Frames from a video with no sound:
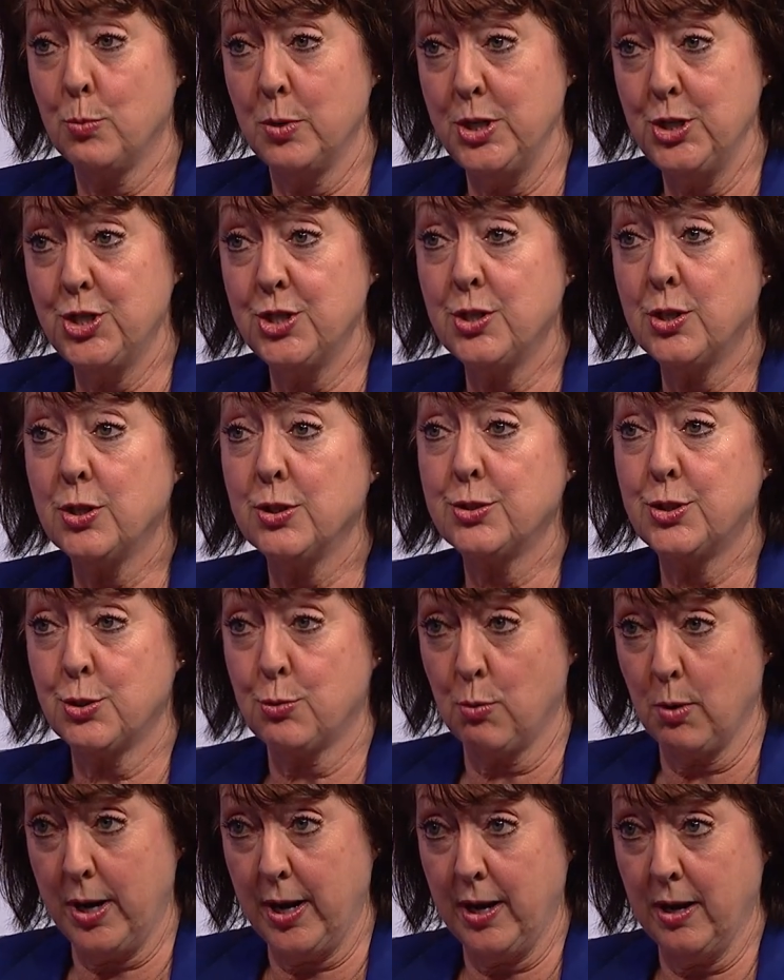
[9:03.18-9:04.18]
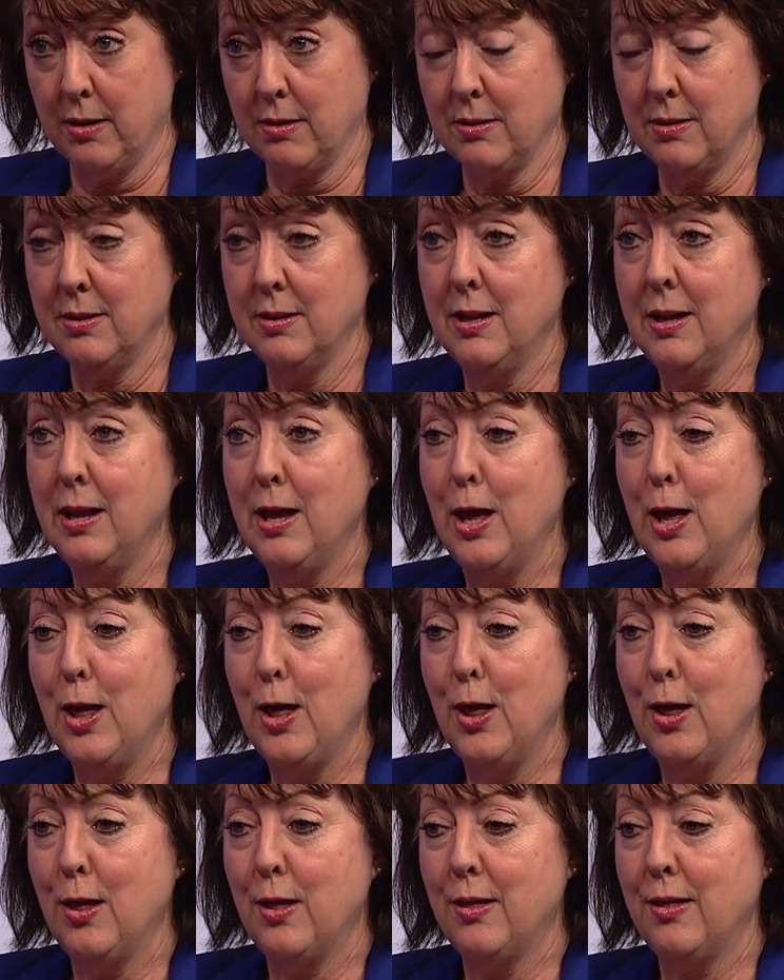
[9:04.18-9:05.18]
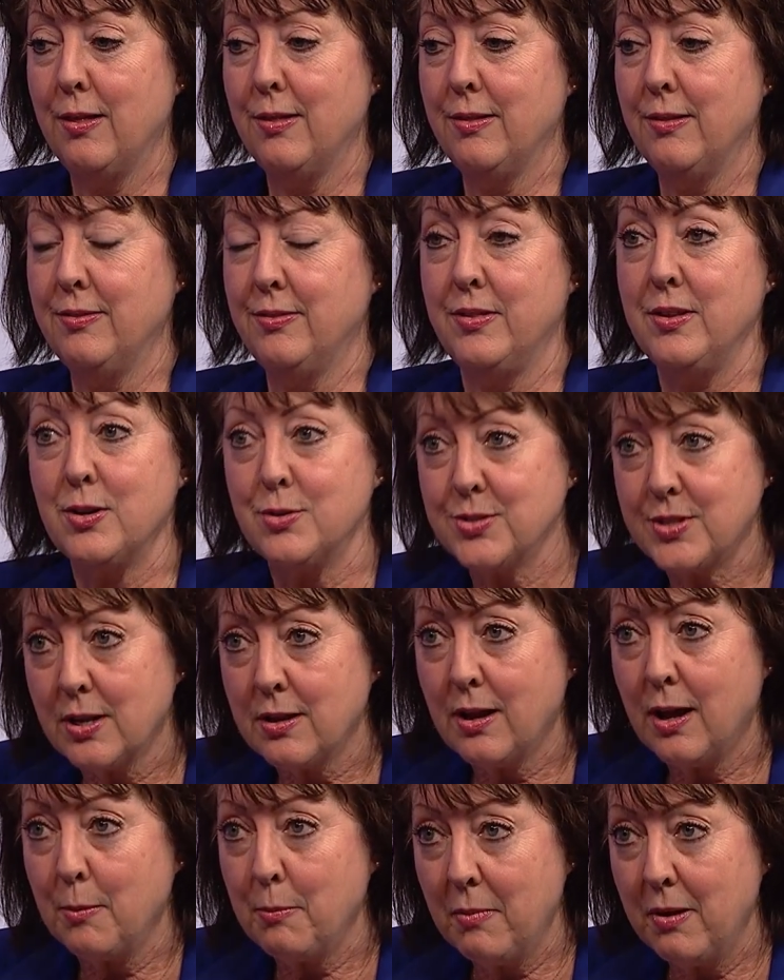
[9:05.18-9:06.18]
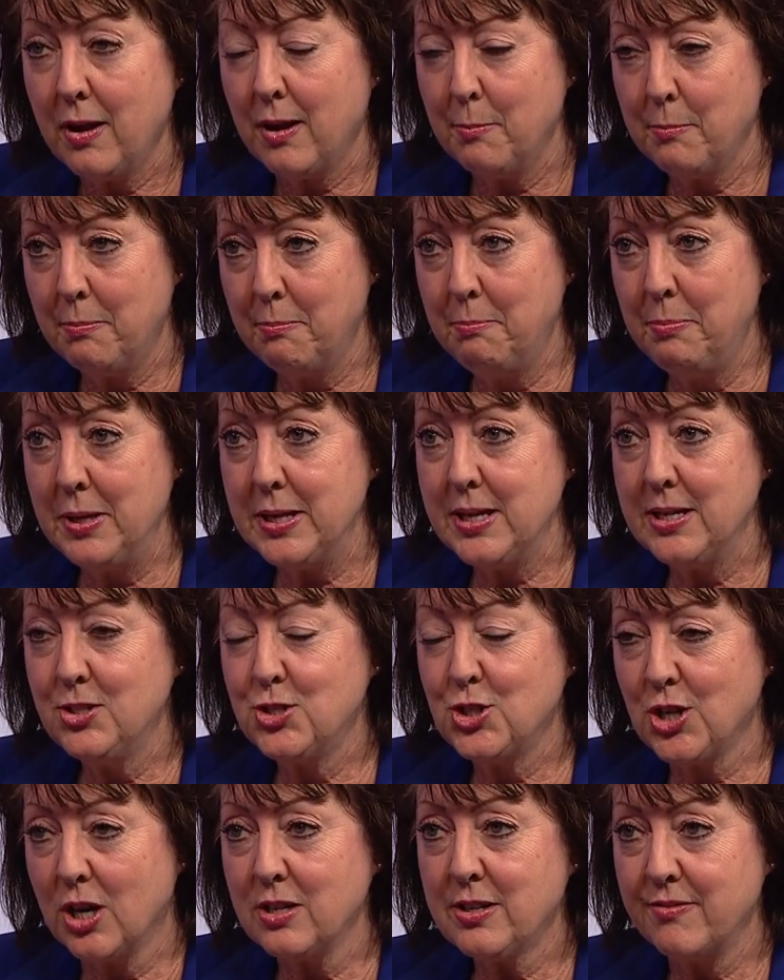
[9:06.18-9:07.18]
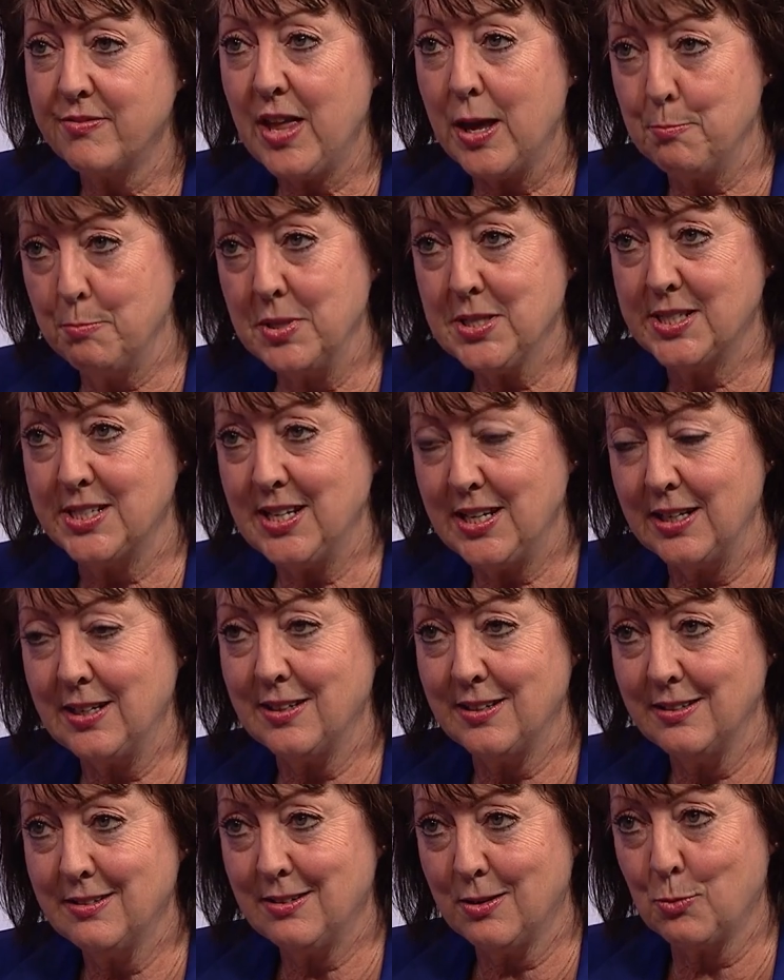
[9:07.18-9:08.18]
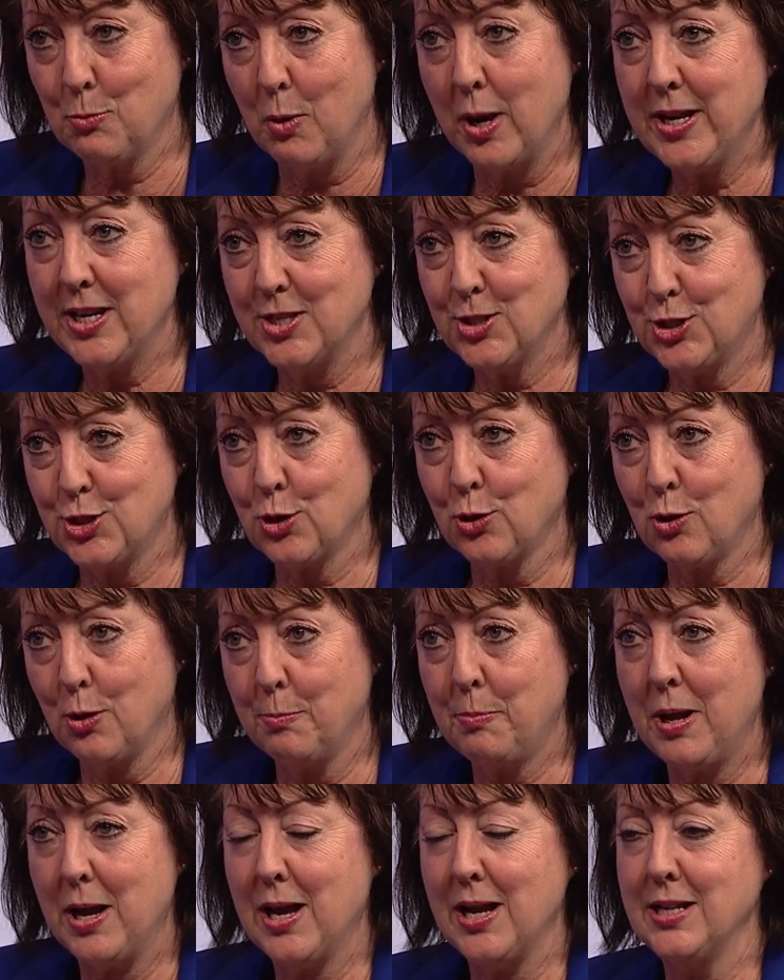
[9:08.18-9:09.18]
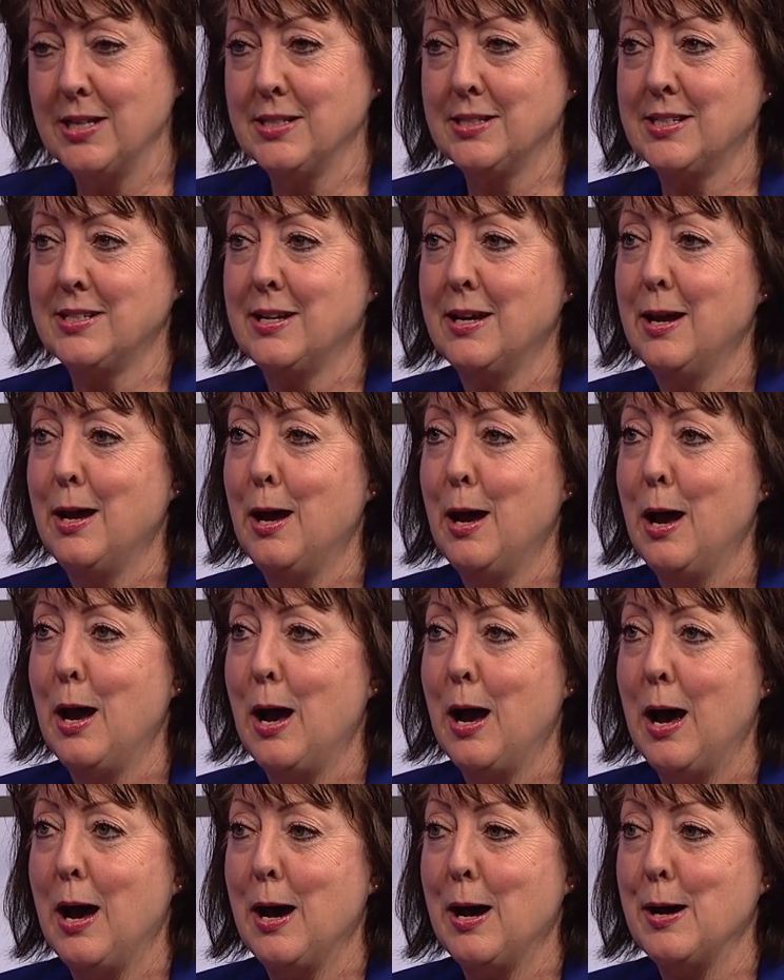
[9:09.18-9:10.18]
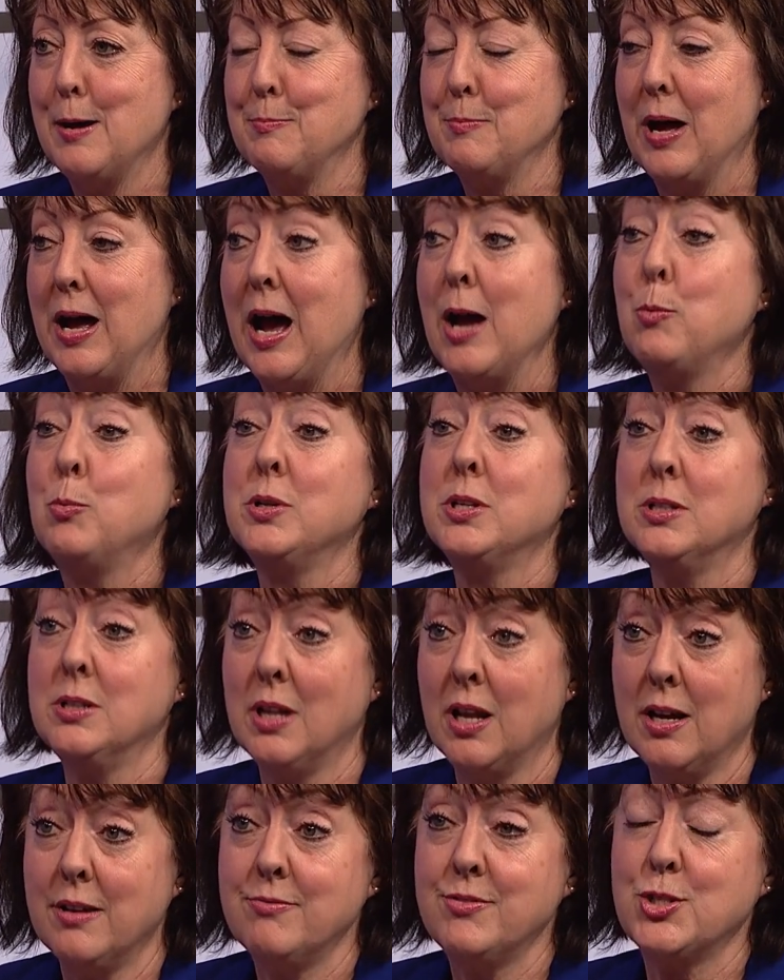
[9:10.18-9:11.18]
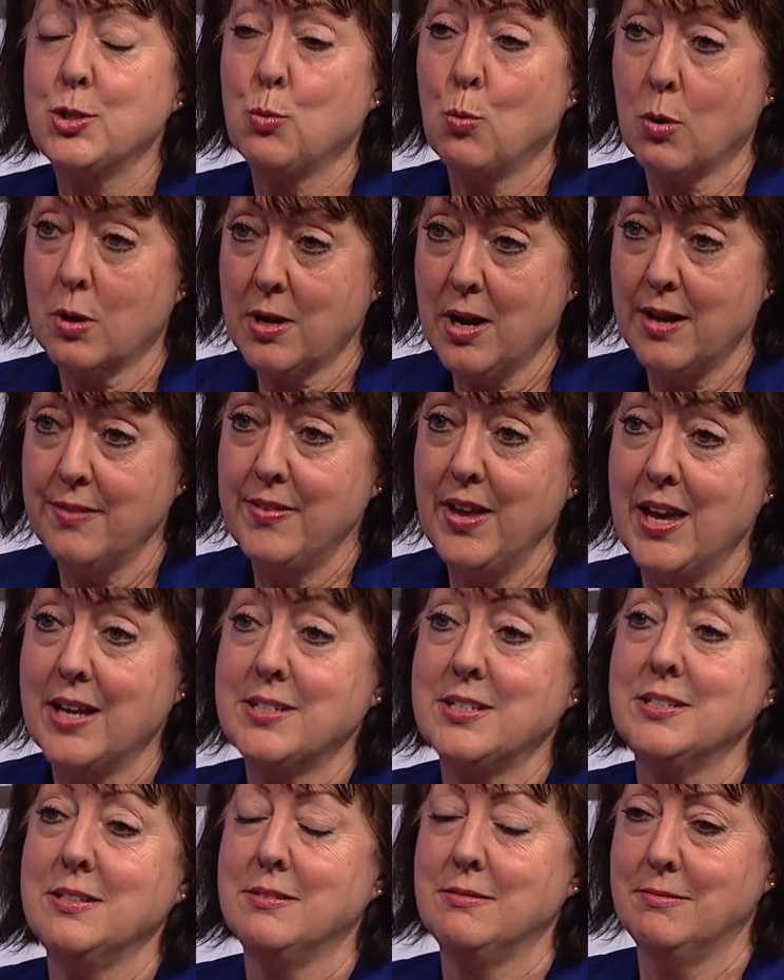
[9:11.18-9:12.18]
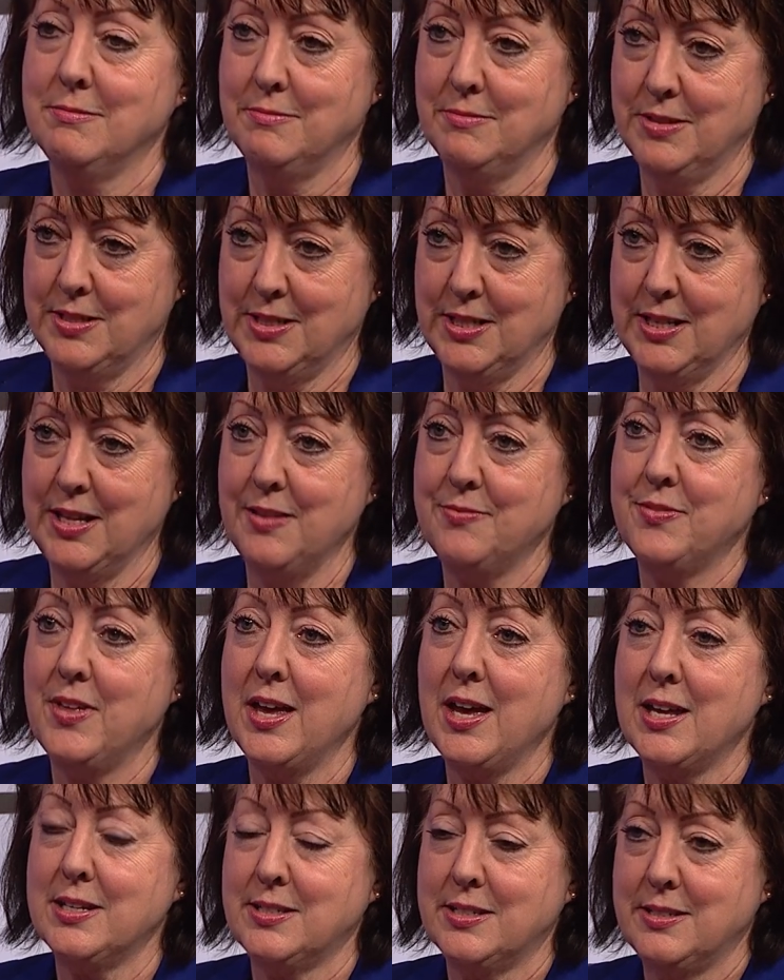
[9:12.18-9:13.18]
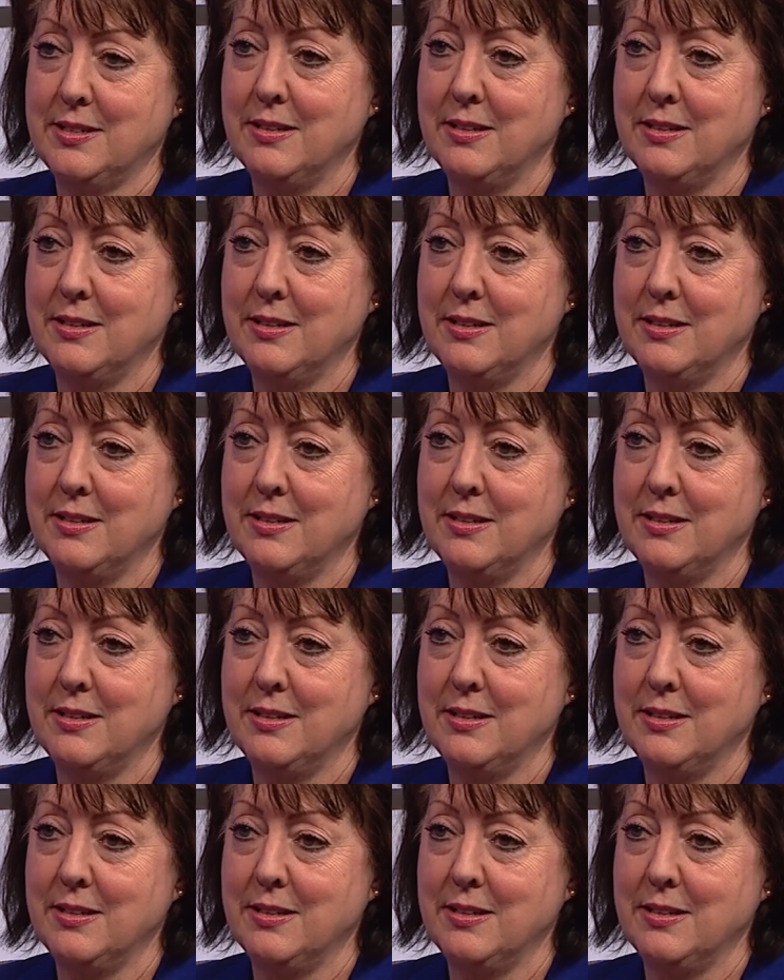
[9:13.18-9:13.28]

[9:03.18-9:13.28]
Regional Trail. There's a big chunk of that missing right in Circle Pines. I would love to work on that, to get that